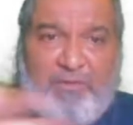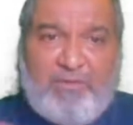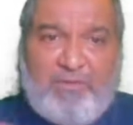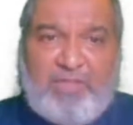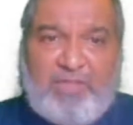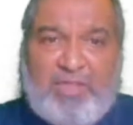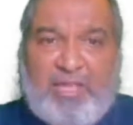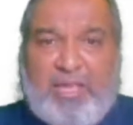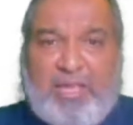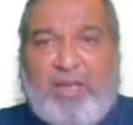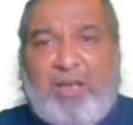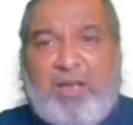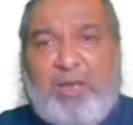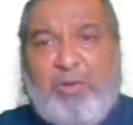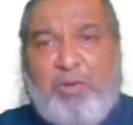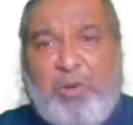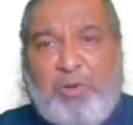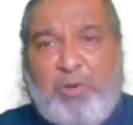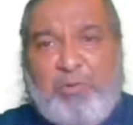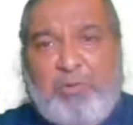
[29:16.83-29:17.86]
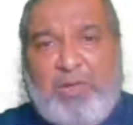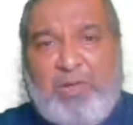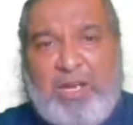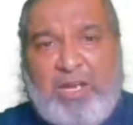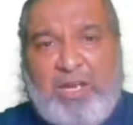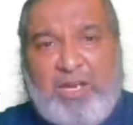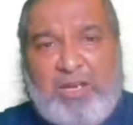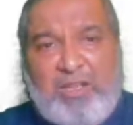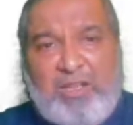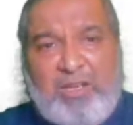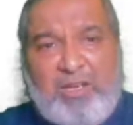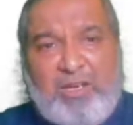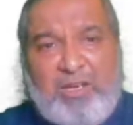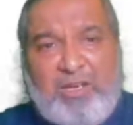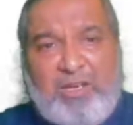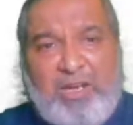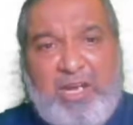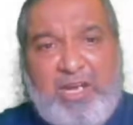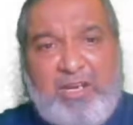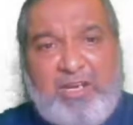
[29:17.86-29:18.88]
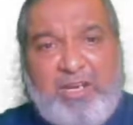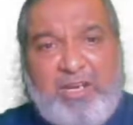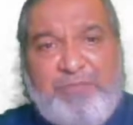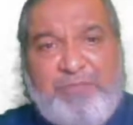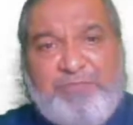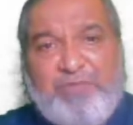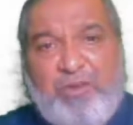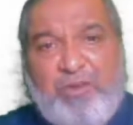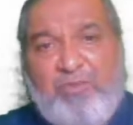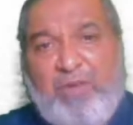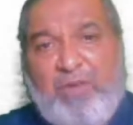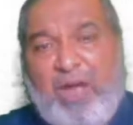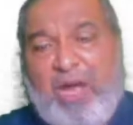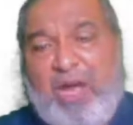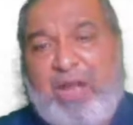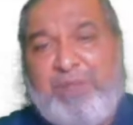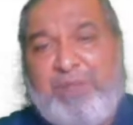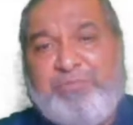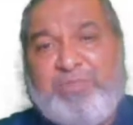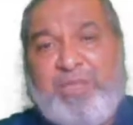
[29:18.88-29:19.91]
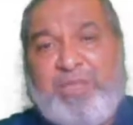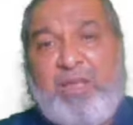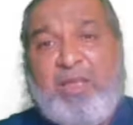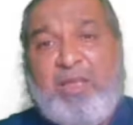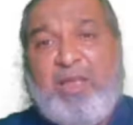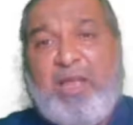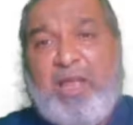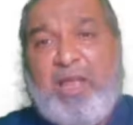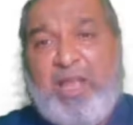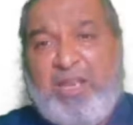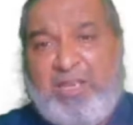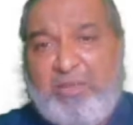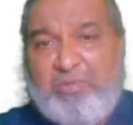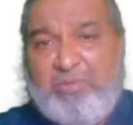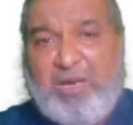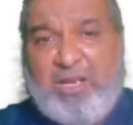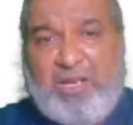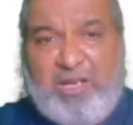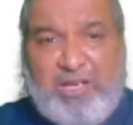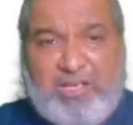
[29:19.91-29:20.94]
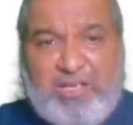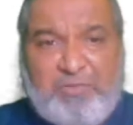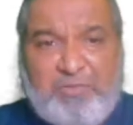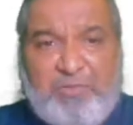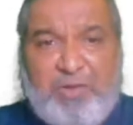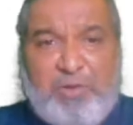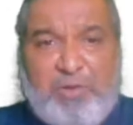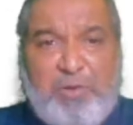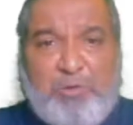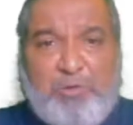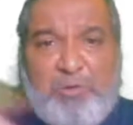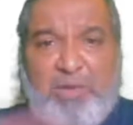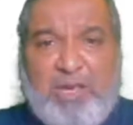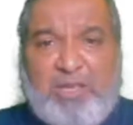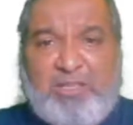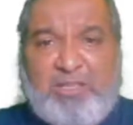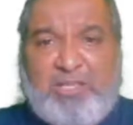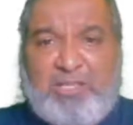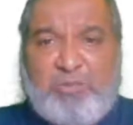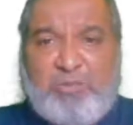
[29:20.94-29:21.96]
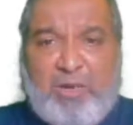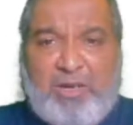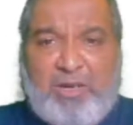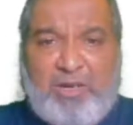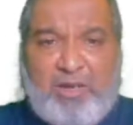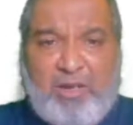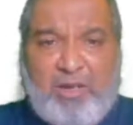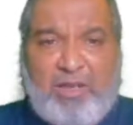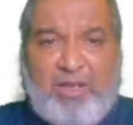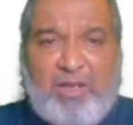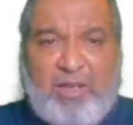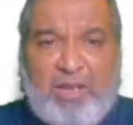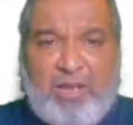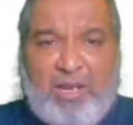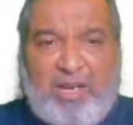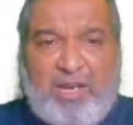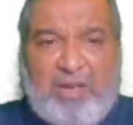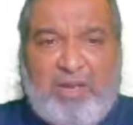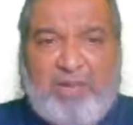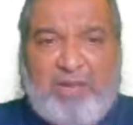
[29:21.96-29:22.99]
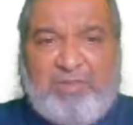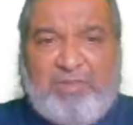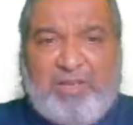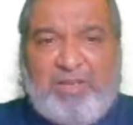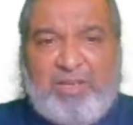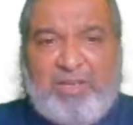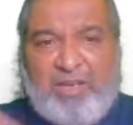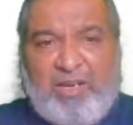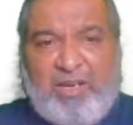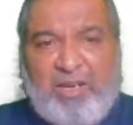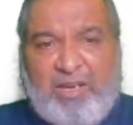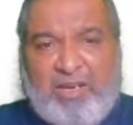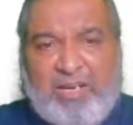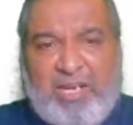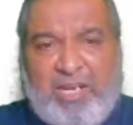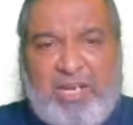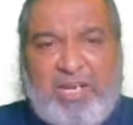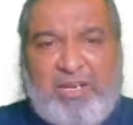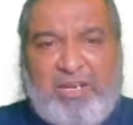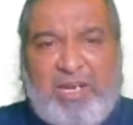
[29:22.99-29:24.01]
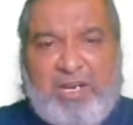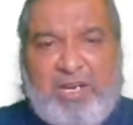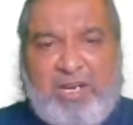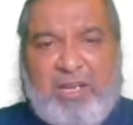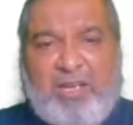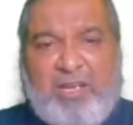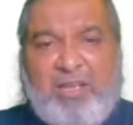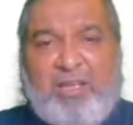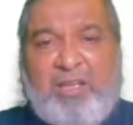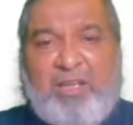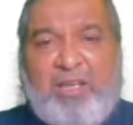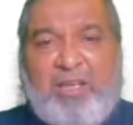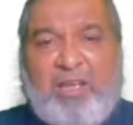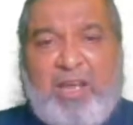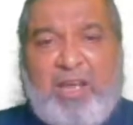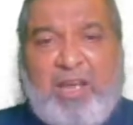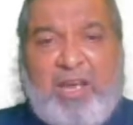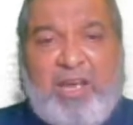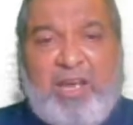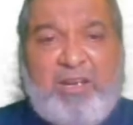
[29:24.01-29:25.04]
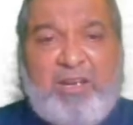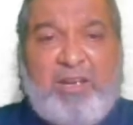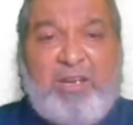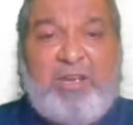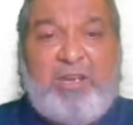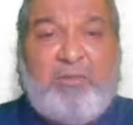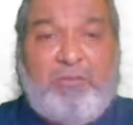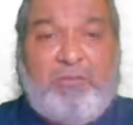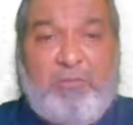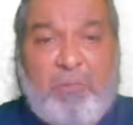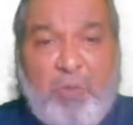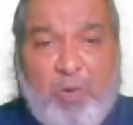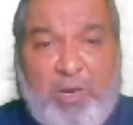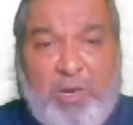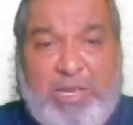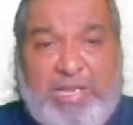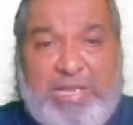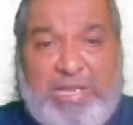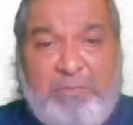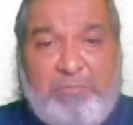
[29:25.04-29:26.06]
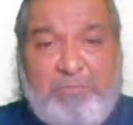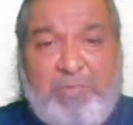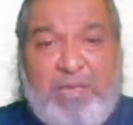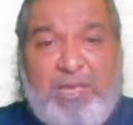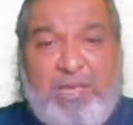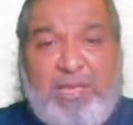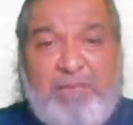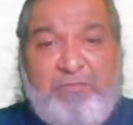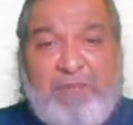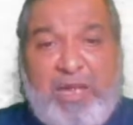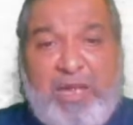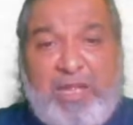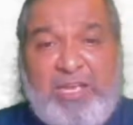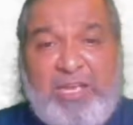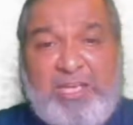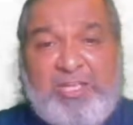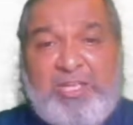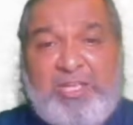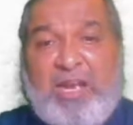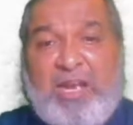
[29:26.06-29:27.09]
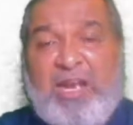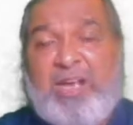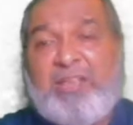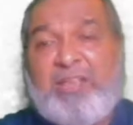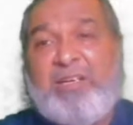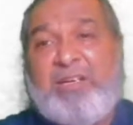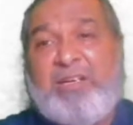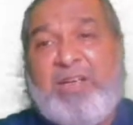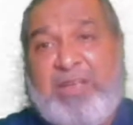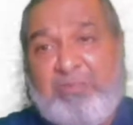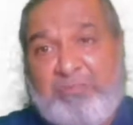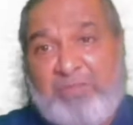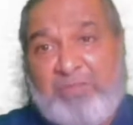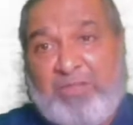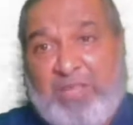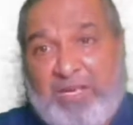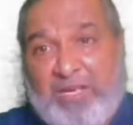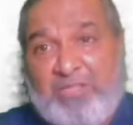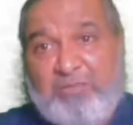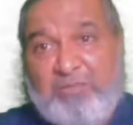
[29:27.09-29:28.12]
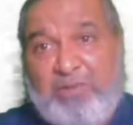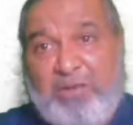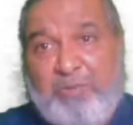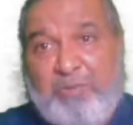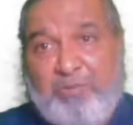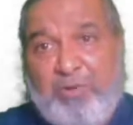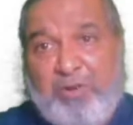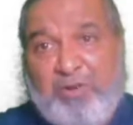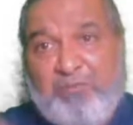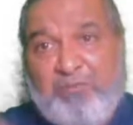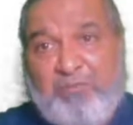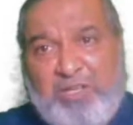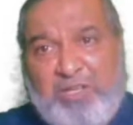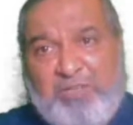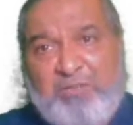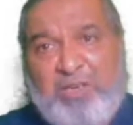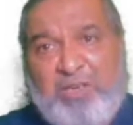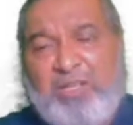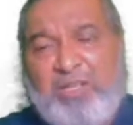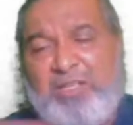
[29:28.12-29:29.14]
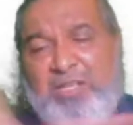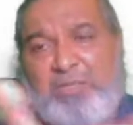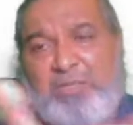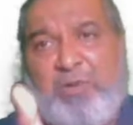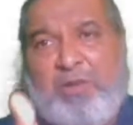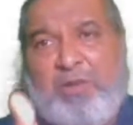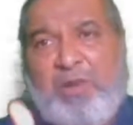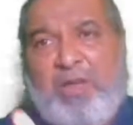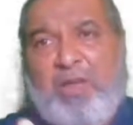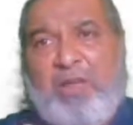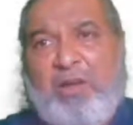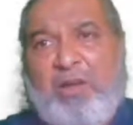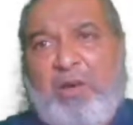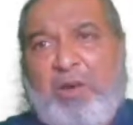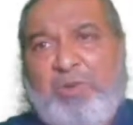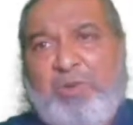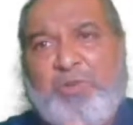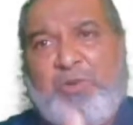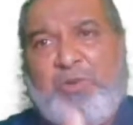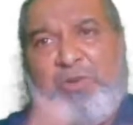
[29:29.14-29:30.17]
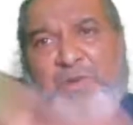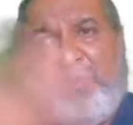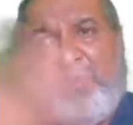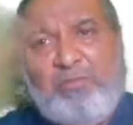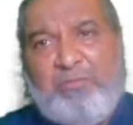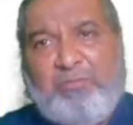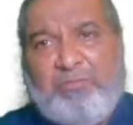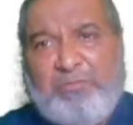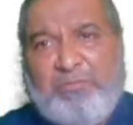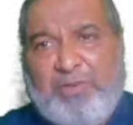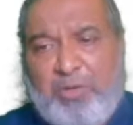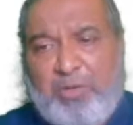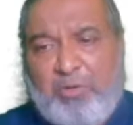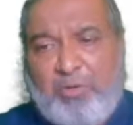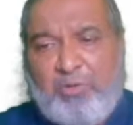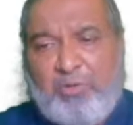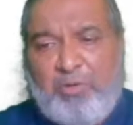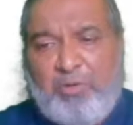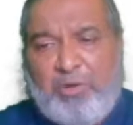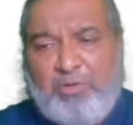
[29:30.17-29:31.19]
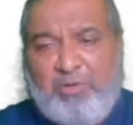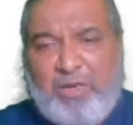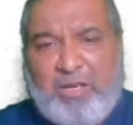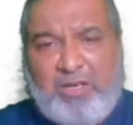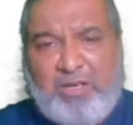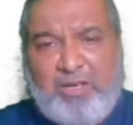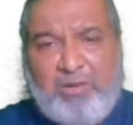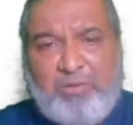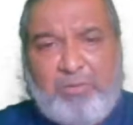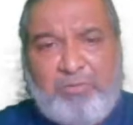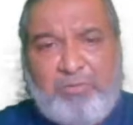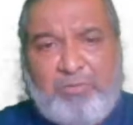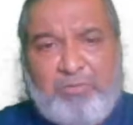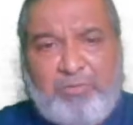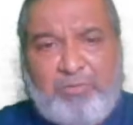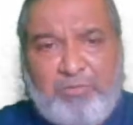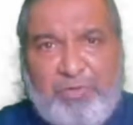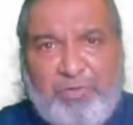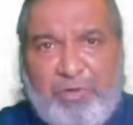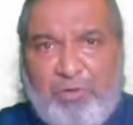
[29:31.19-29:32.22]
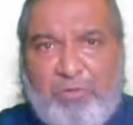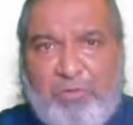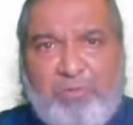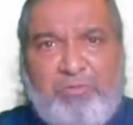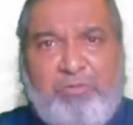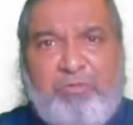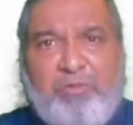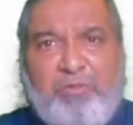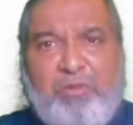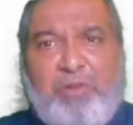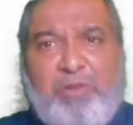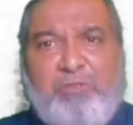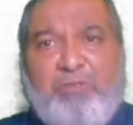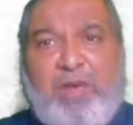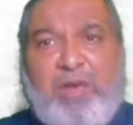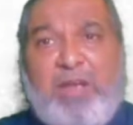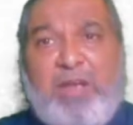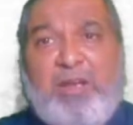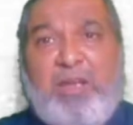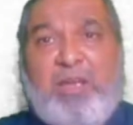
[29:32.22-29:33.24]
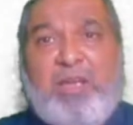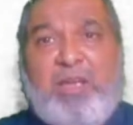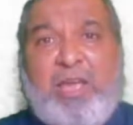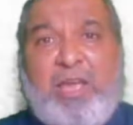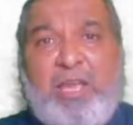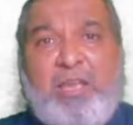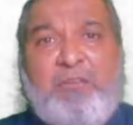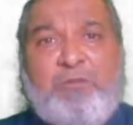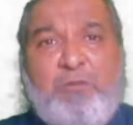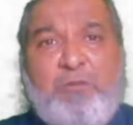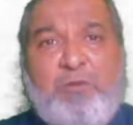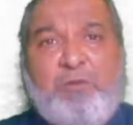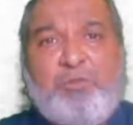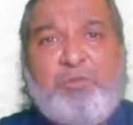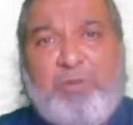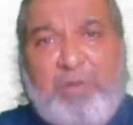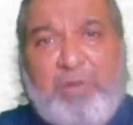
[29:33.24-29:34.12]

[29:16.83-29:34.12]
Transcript: They are going to get in the great cliffs of Alps and Himalayas. We are going to get this one, and after the drilling data, and folding may vanish at the depth. That is very important. Once you get this one horizontal, we are not going to get, we don't going to find any fold. So